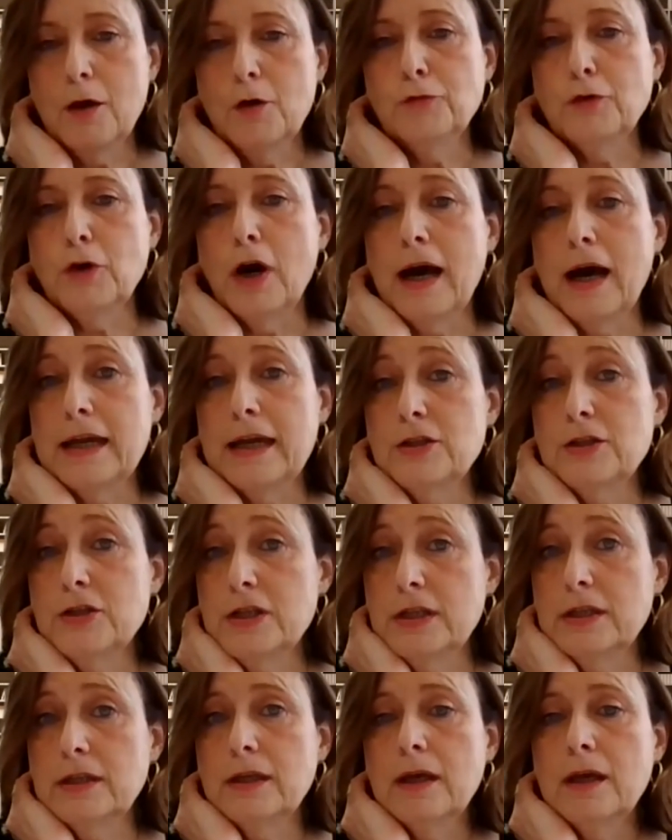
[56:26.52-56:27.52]
for
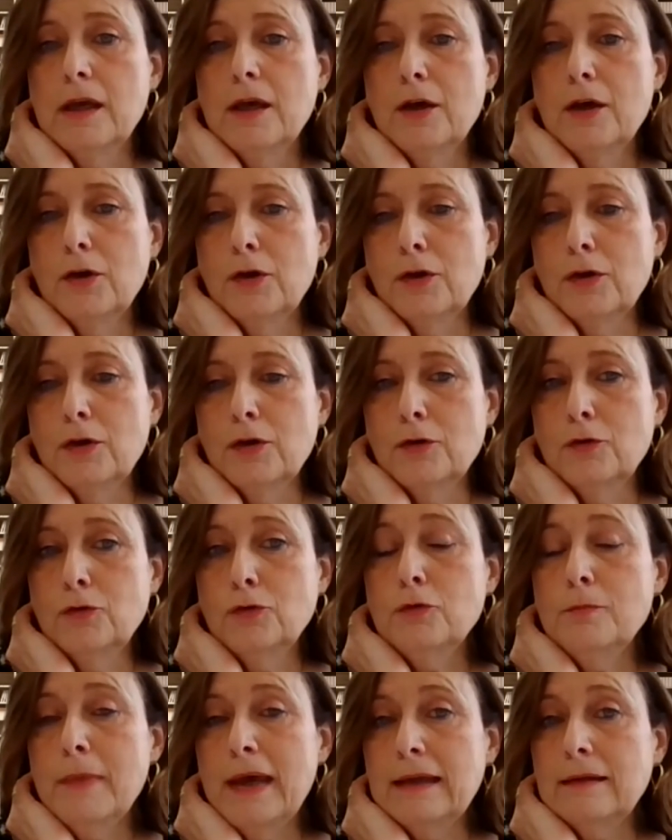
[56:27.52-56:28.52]
hygiene,
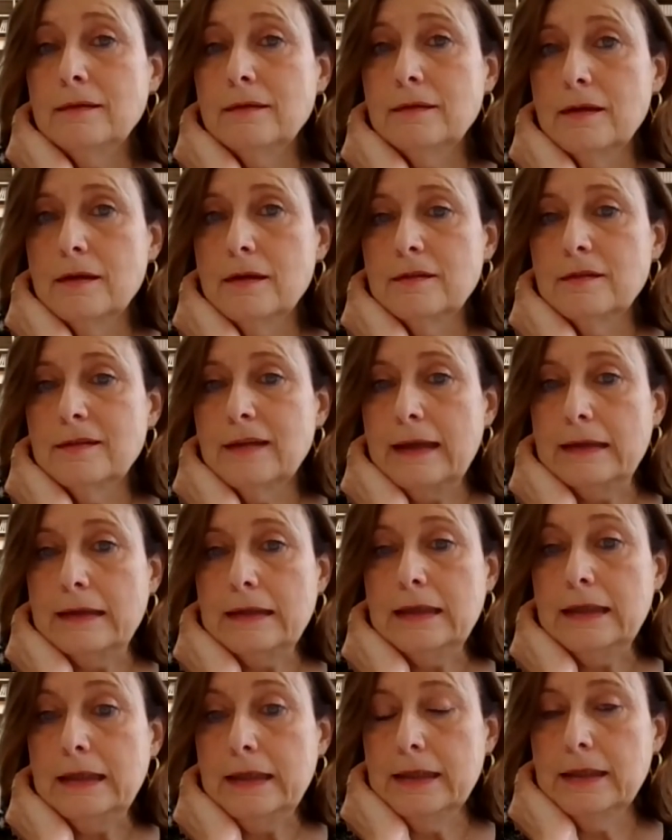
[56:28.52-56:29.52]
good maintenance and
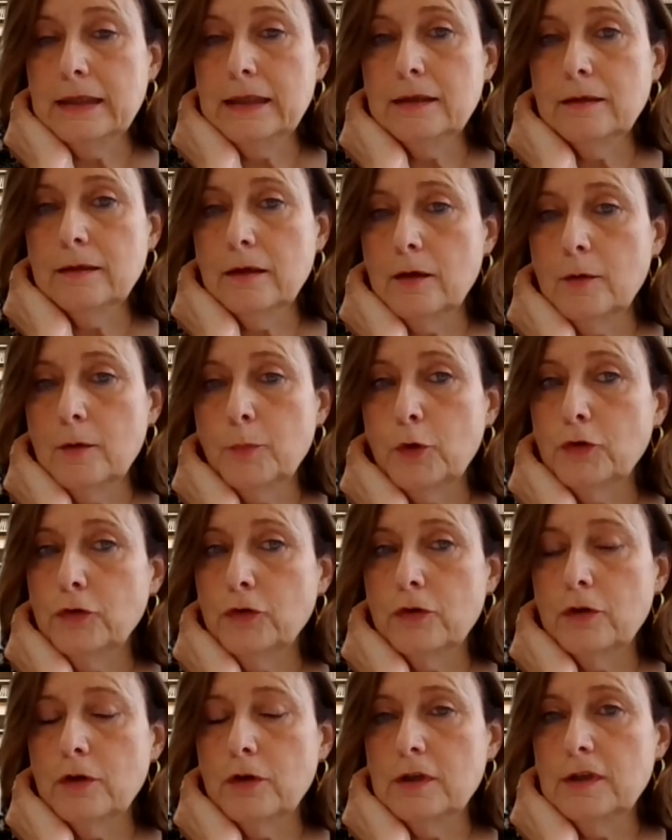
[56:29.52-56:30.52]
cleaning
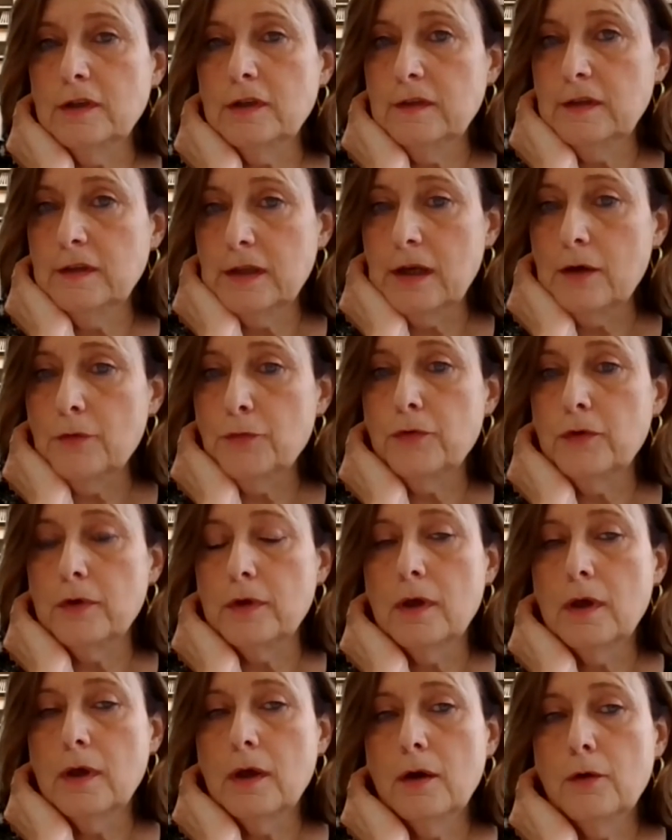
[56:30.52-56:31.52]
protocol is enough
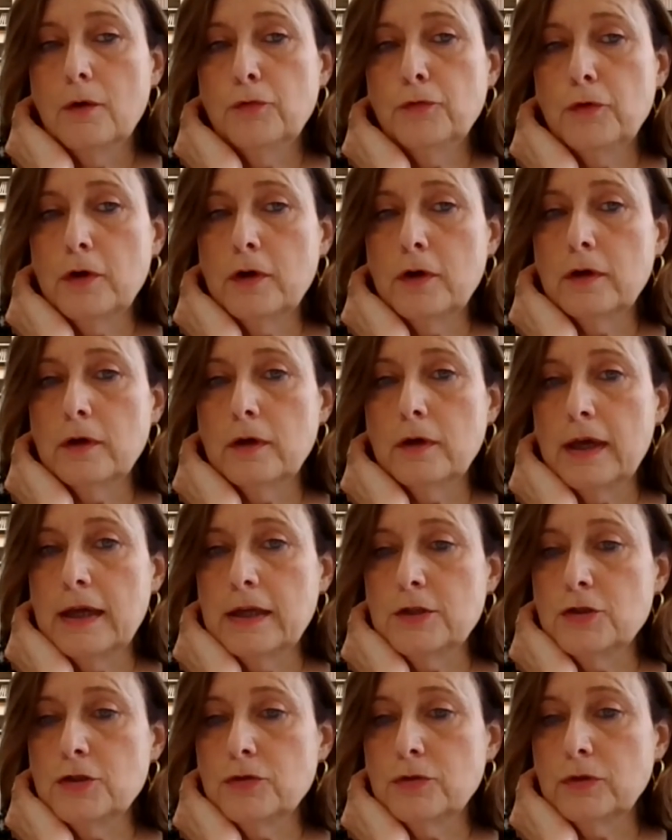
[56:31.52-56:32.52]
for
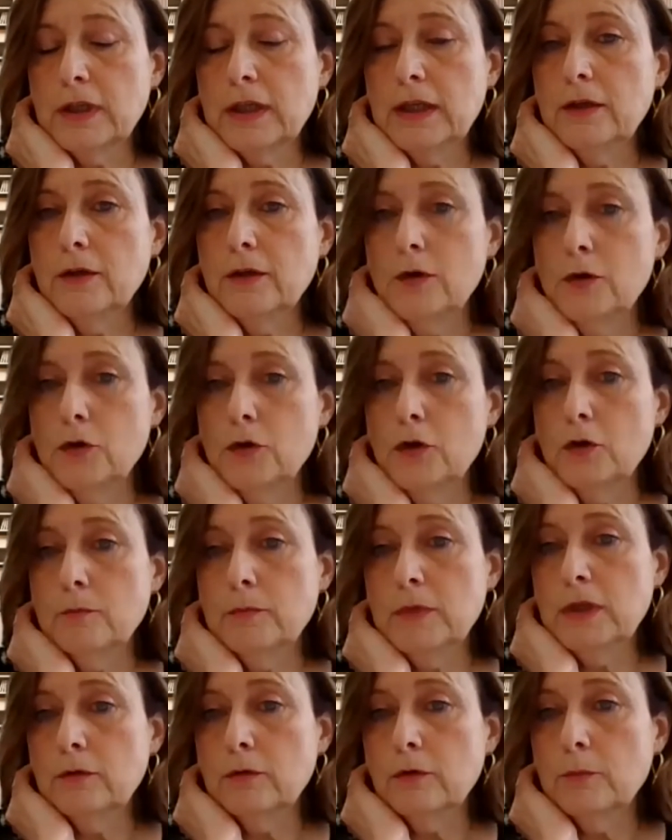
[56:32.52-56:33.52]
ensuring
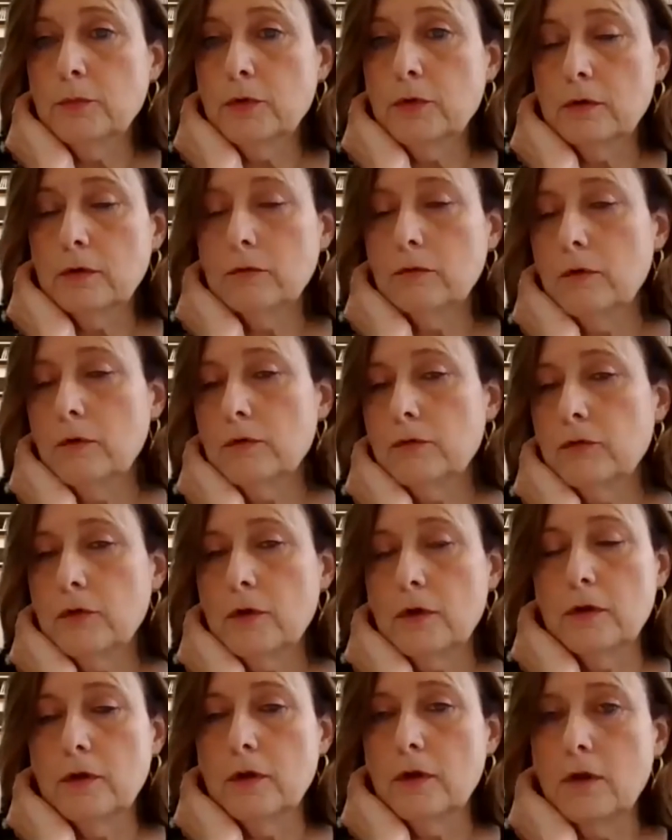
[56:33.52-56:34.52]
non-microbial growth
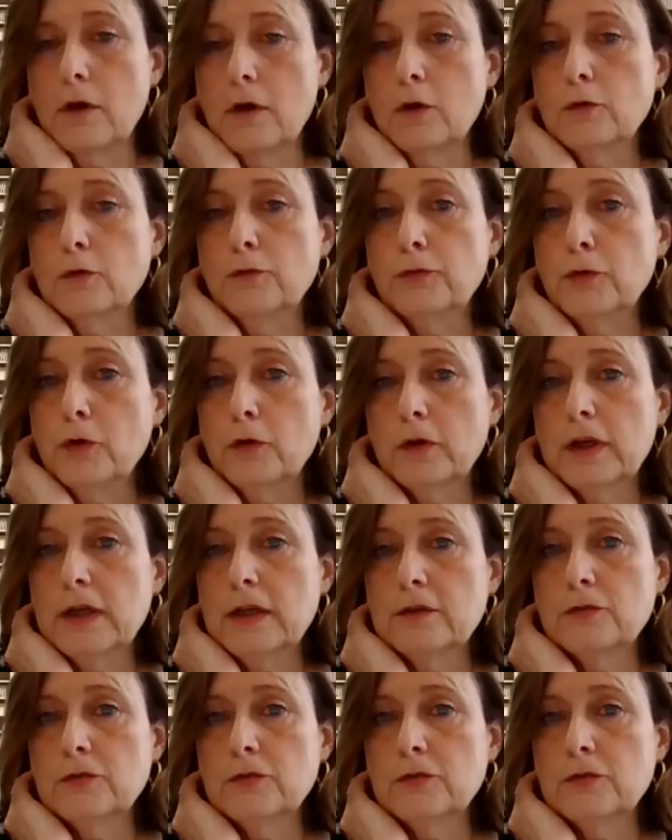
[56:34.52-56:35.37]
on flooring.